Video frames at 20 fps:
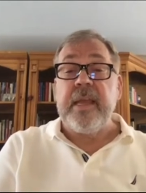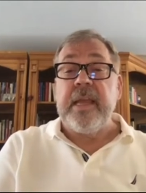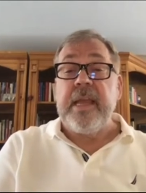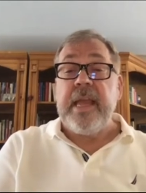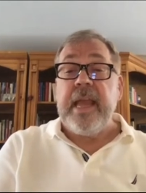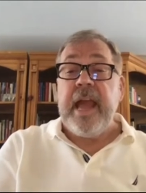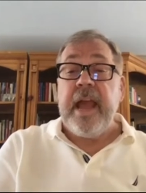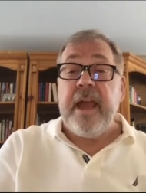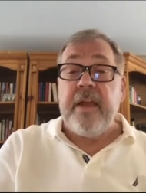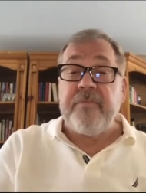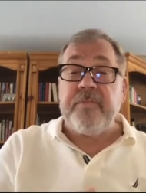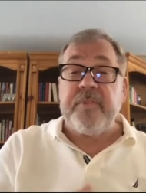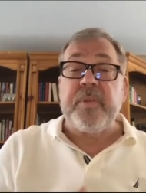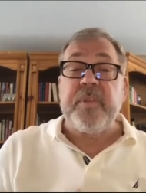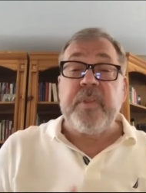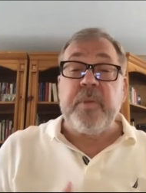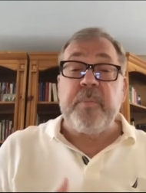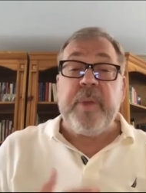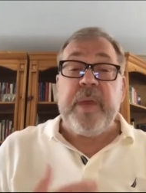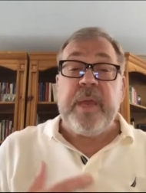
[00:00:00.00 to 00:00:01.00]
After the
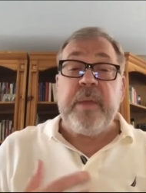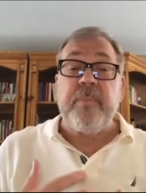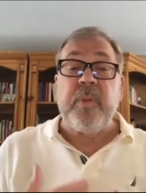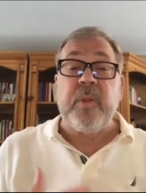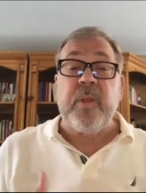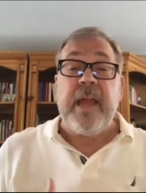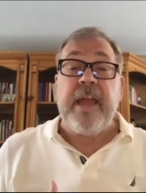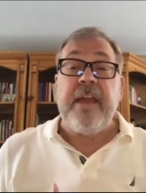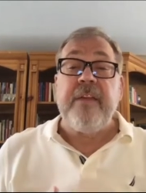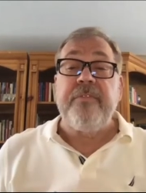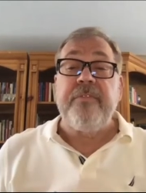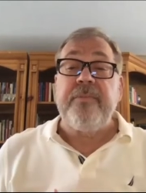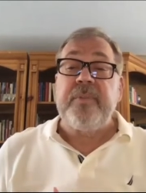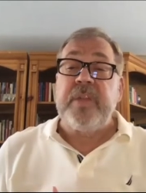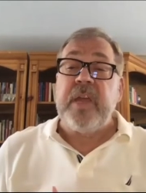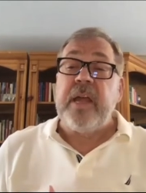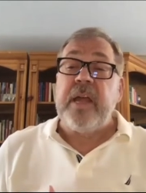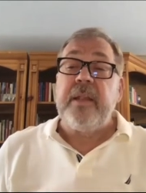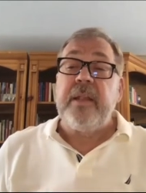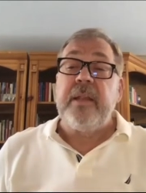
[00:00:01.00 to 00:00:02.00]
people have
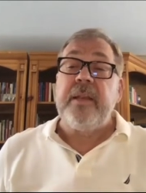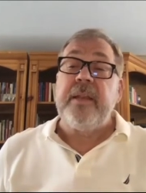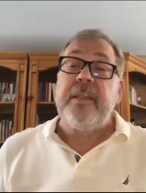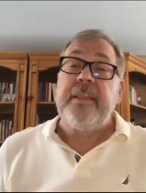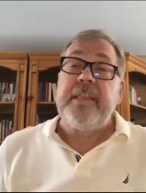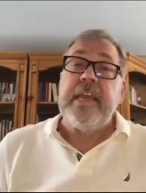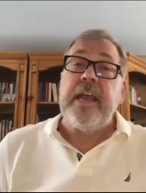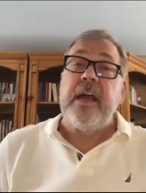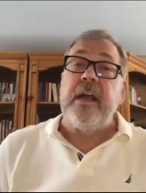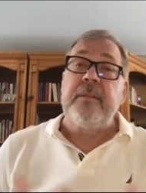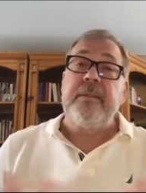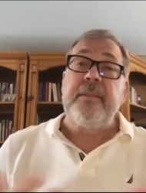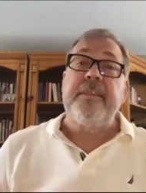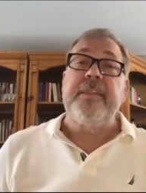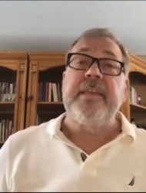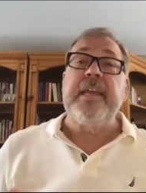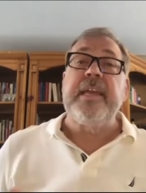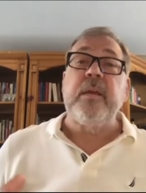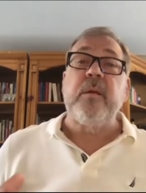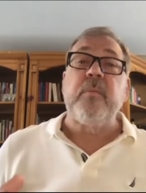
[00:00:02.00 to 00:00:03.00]
done the
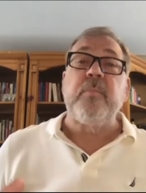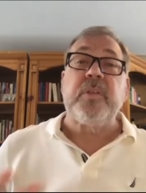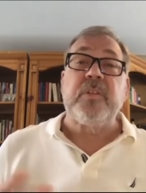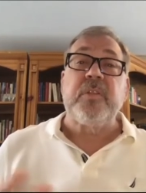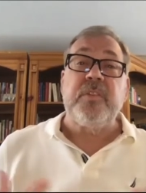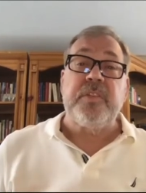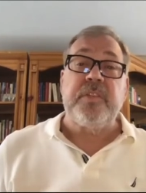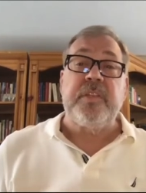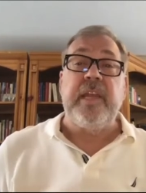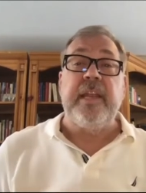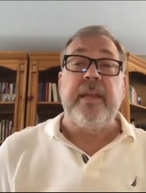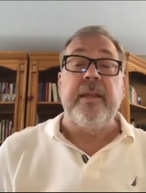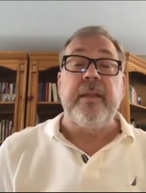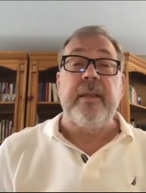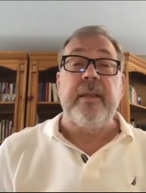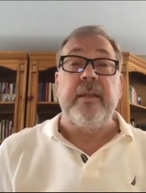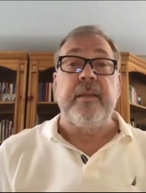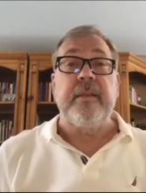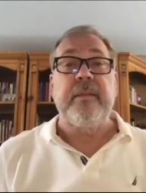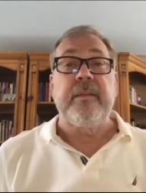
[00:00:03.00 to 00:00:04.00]
unthinkable sin
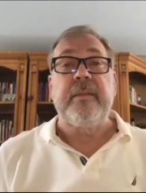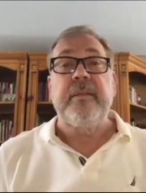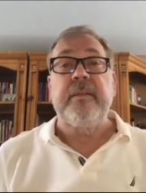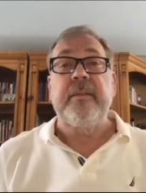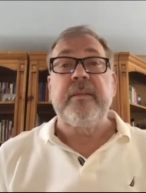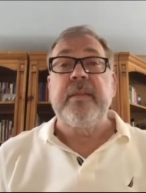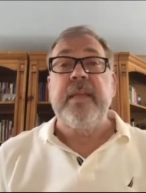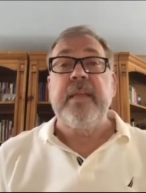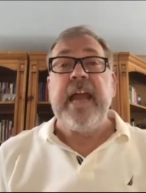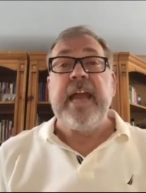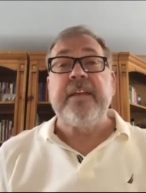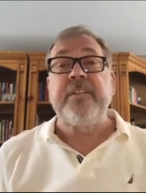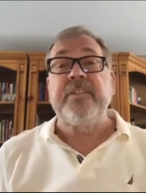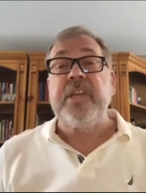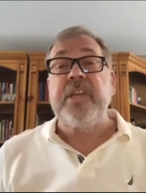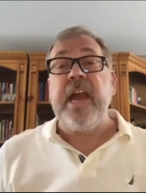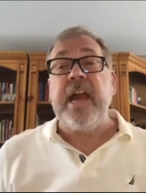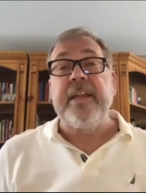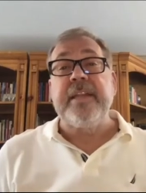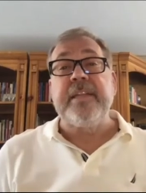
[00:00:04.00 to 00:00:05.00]
as
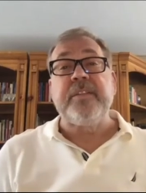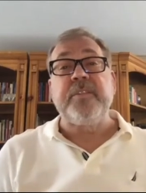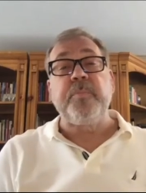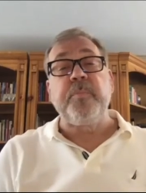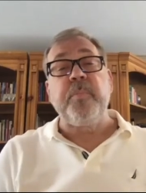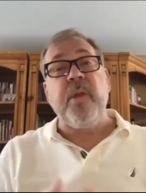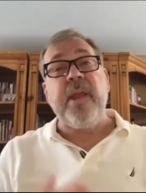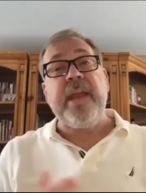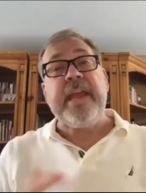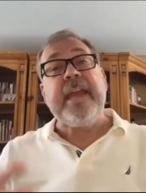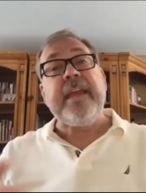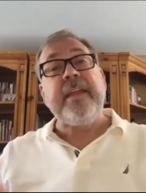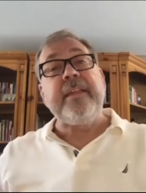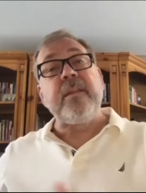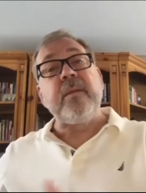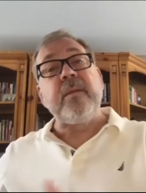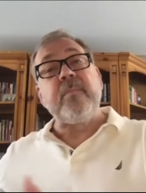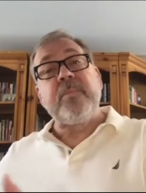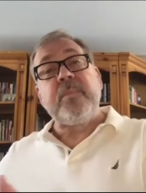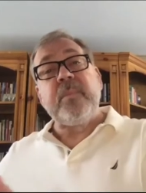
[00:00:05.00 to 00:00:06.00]
God is bringing
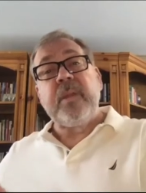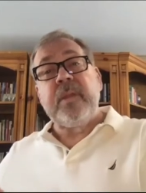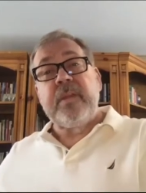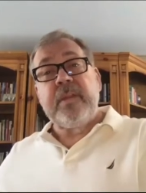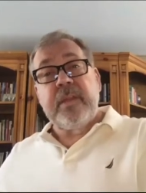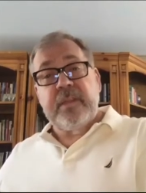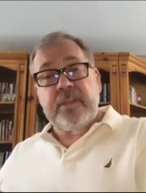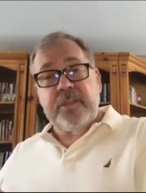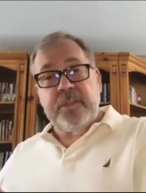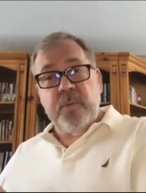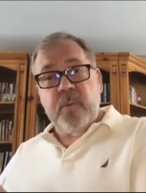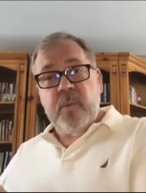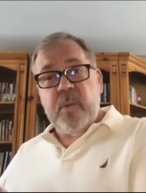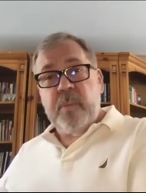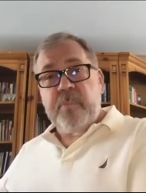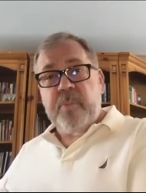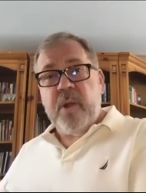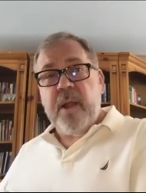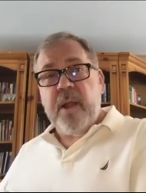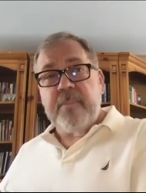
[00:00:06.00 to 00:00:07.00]
them to a
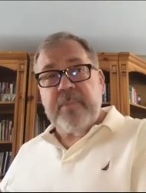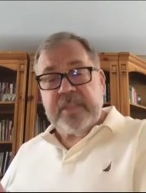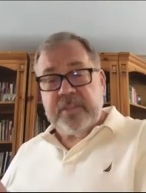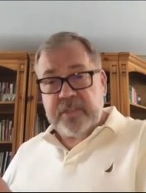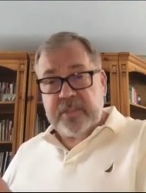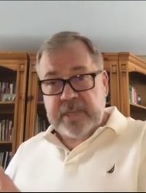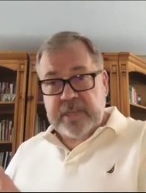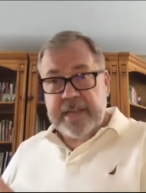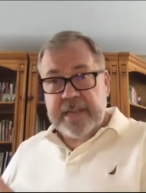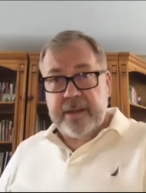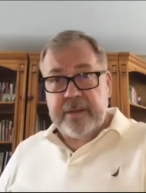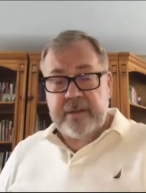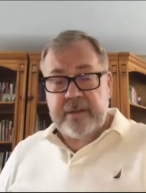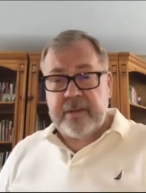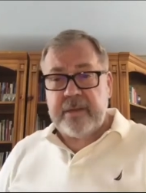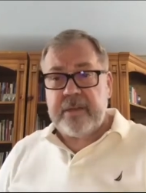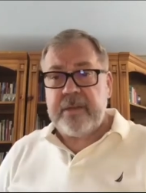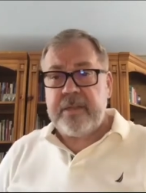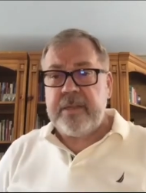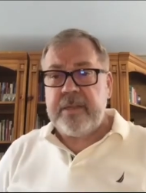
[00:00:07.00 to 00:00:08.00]
promised land,
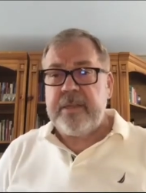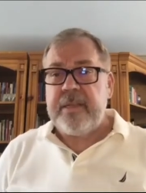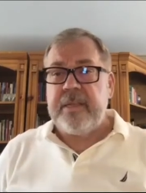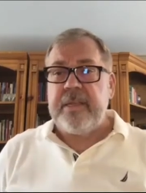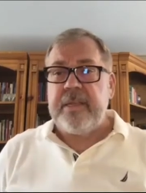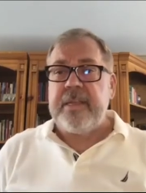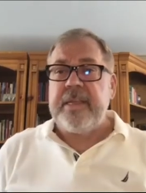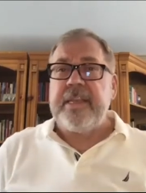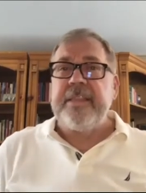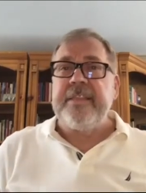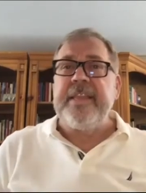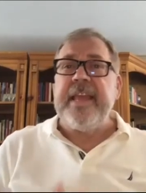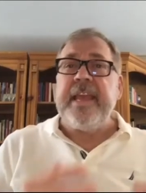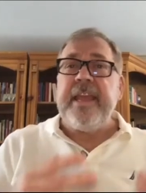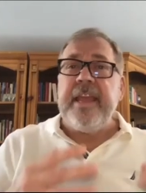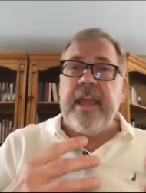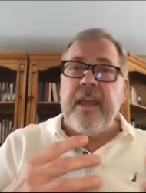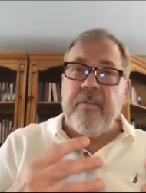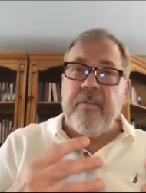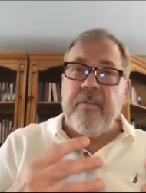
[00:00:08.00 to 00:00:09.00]
they
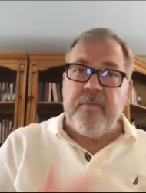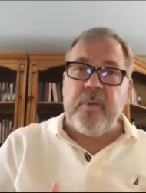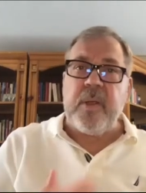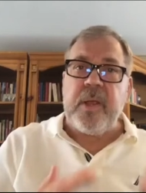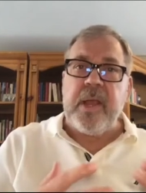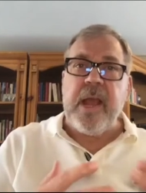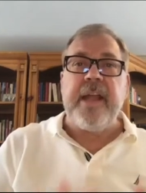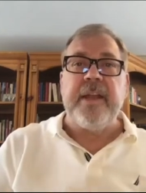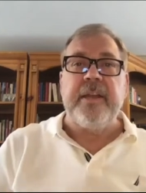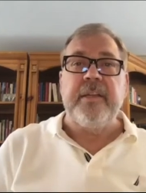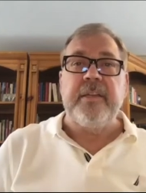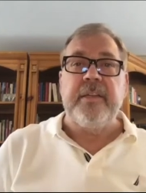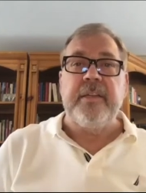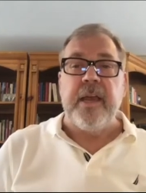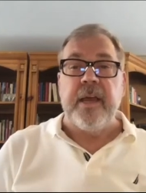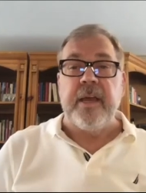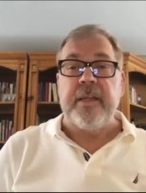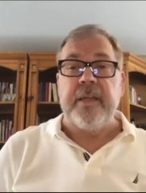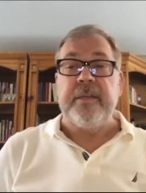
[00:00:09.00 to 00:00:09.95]
have forgotten God